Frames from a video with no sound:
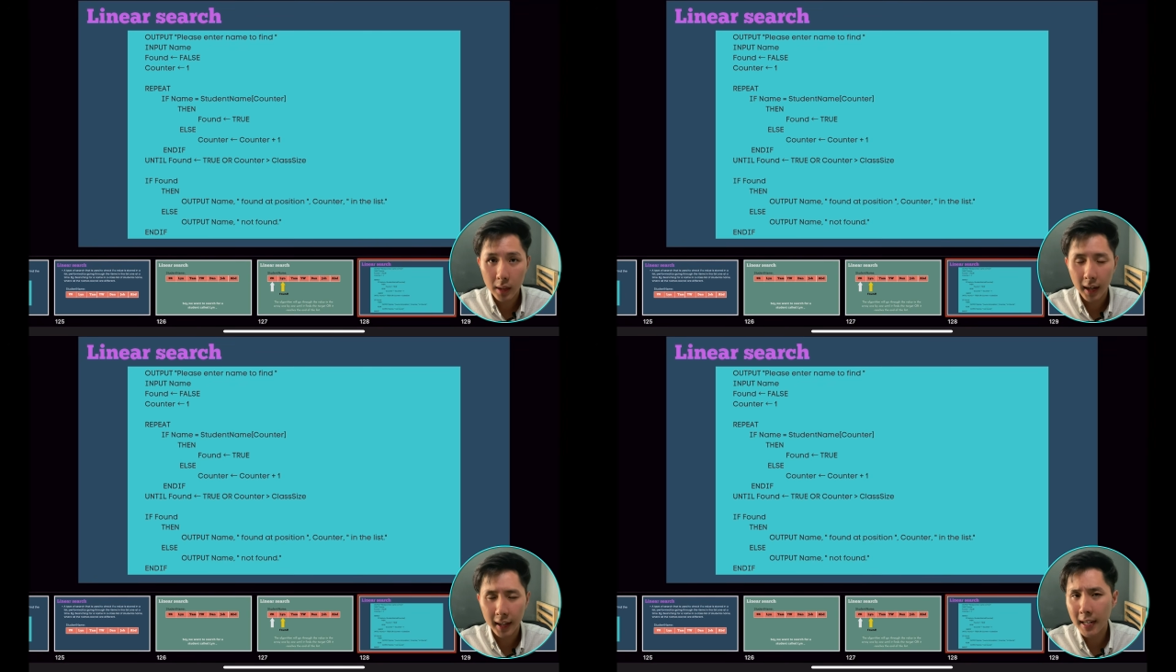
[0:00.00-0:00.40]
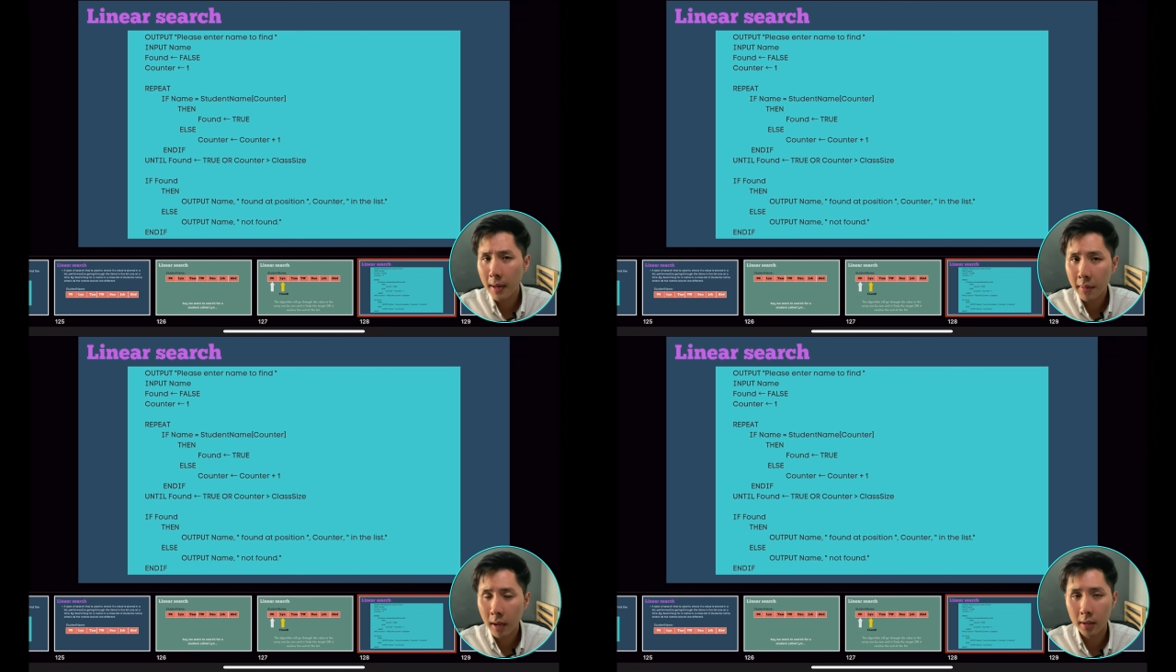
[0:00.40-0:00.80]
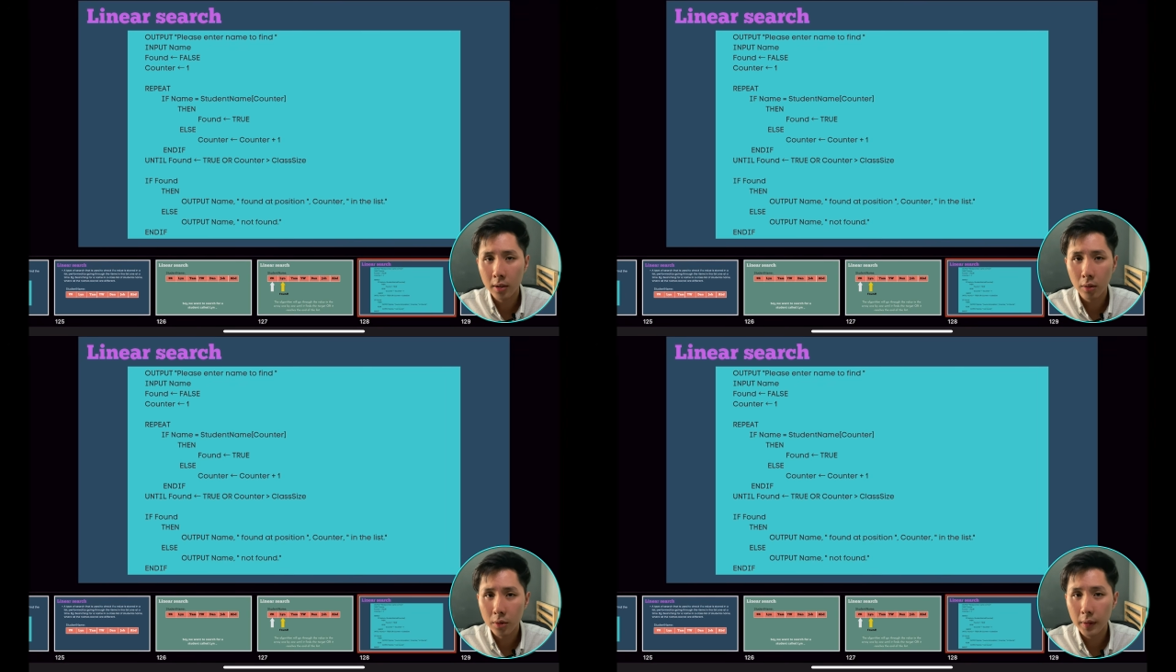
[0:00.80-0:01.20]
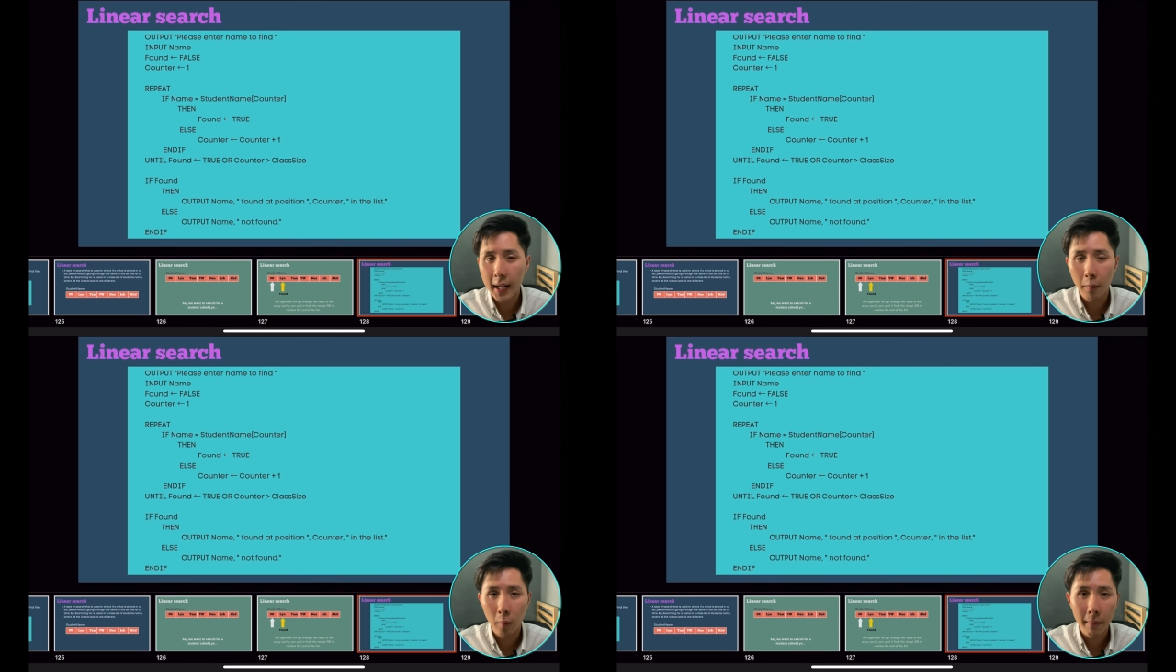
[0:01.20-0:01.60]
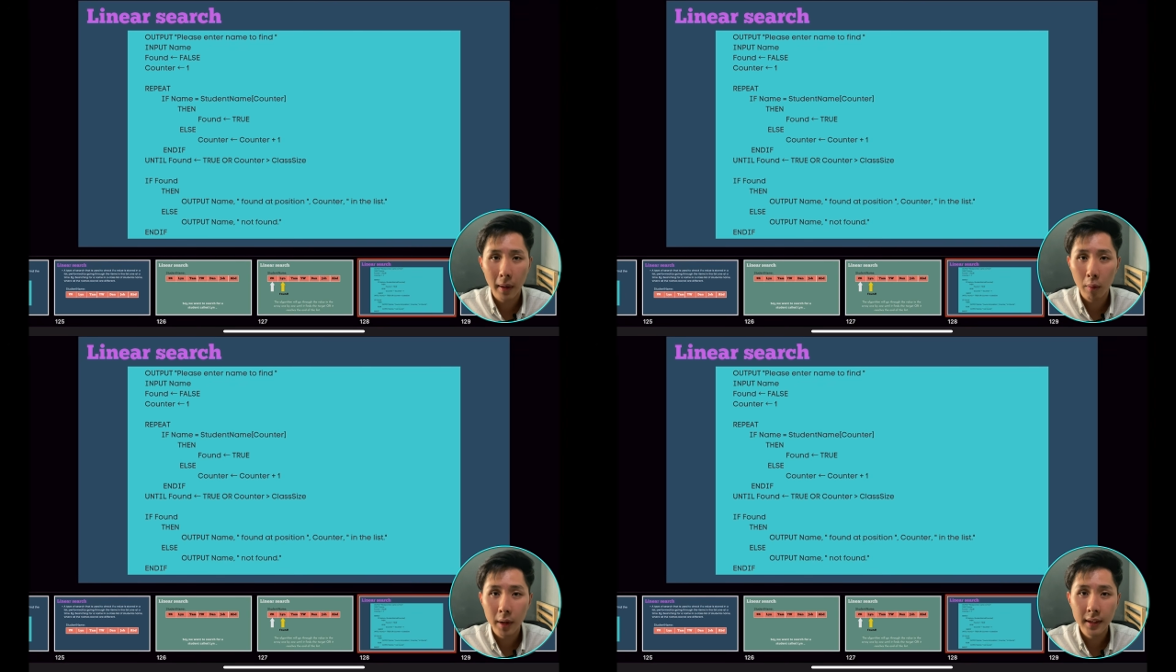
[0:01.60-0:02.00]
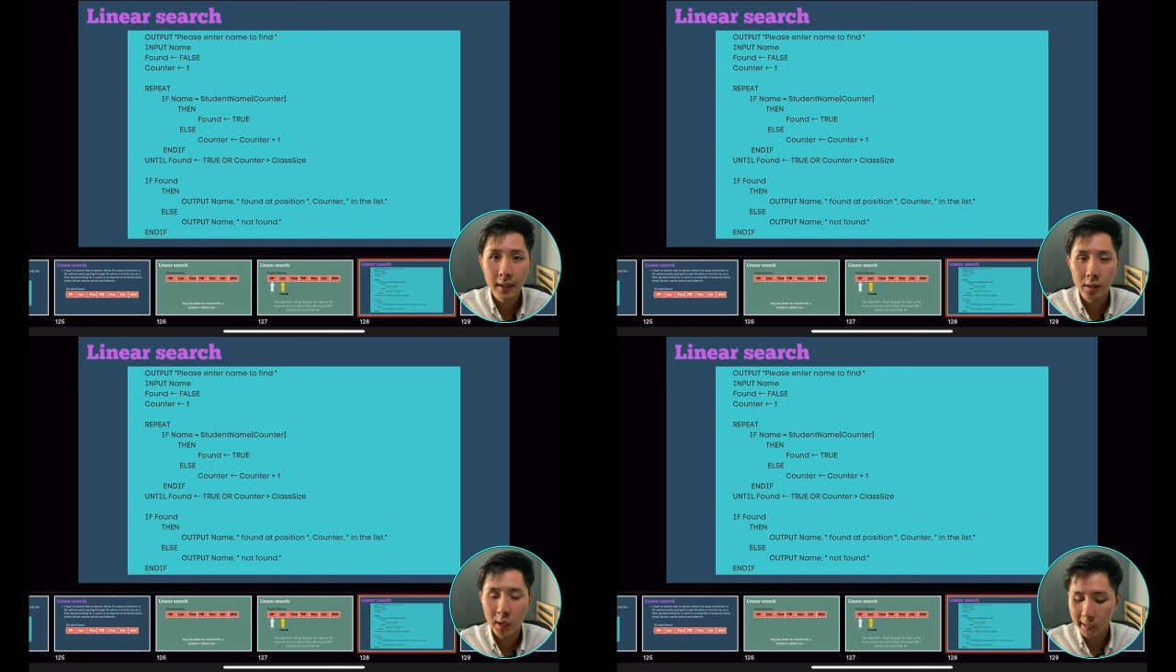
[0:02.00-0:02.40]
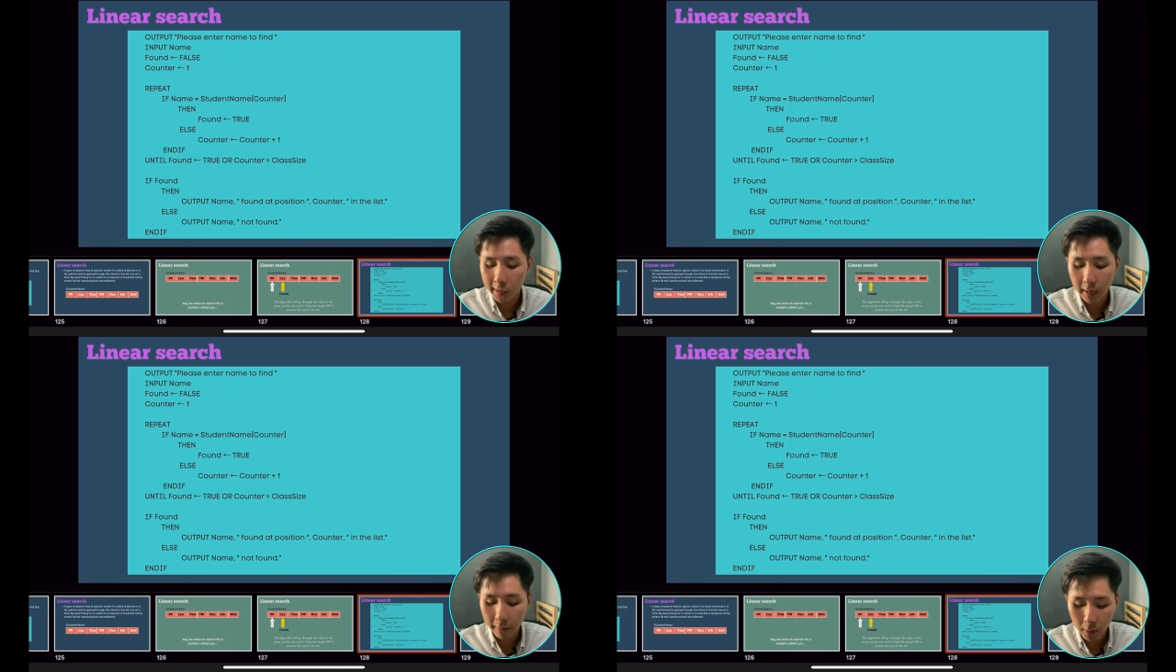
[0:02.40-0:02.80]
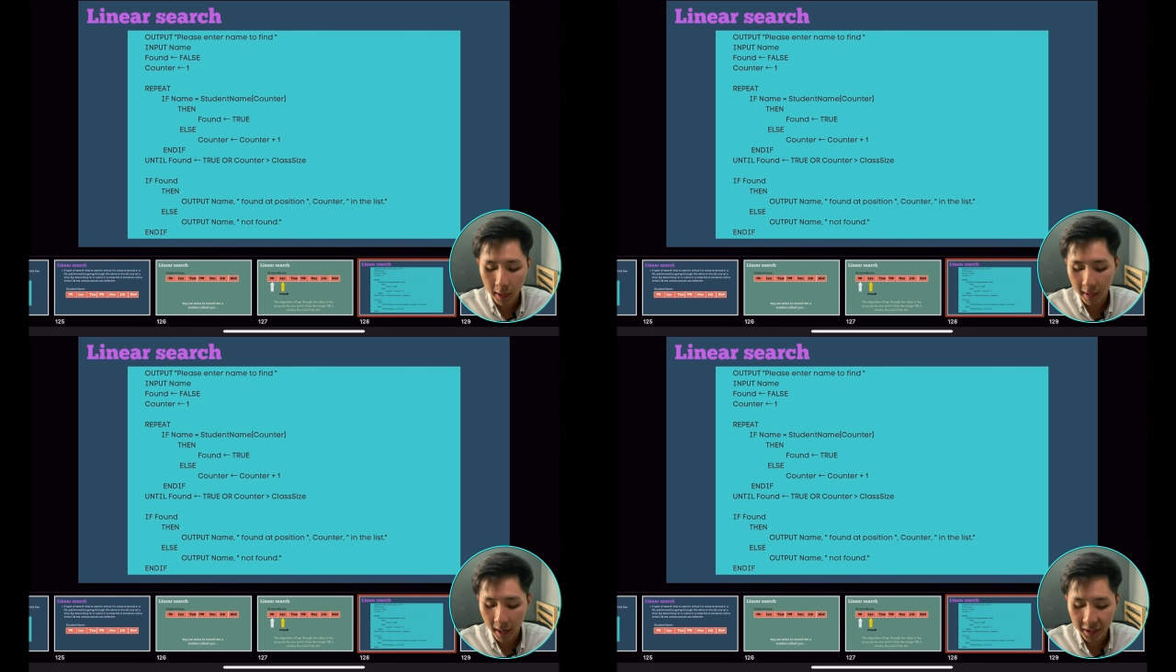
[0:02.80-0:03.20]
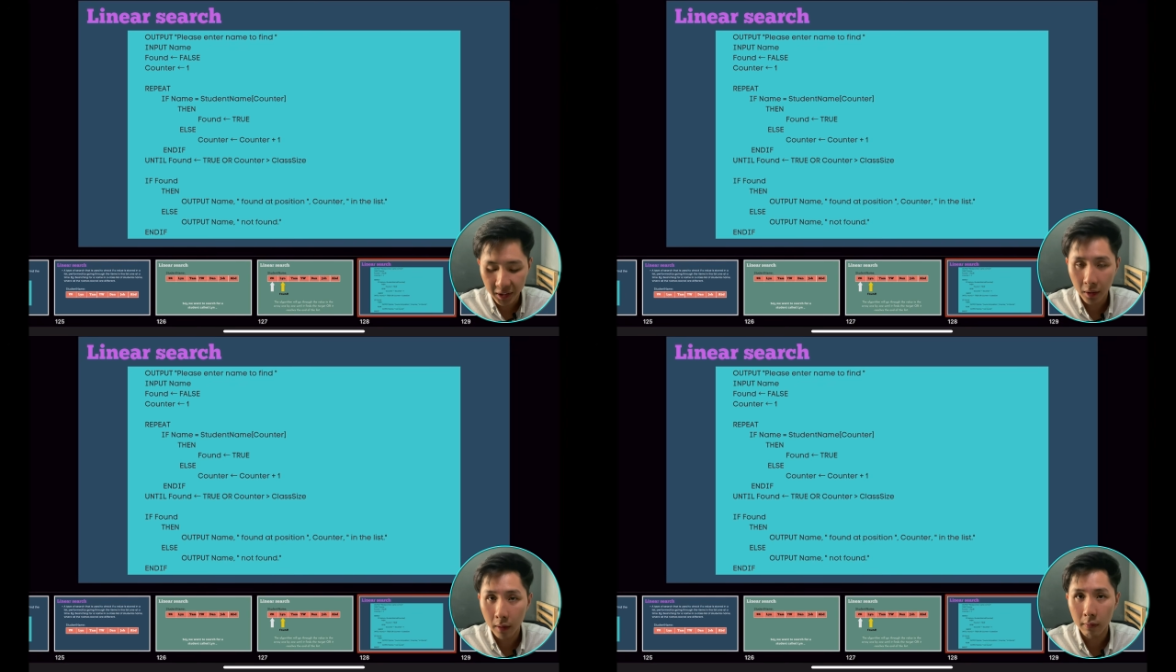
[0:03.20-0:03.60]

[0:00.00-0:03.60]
Again, I'm not going to go through that one by one, just to give you an idea of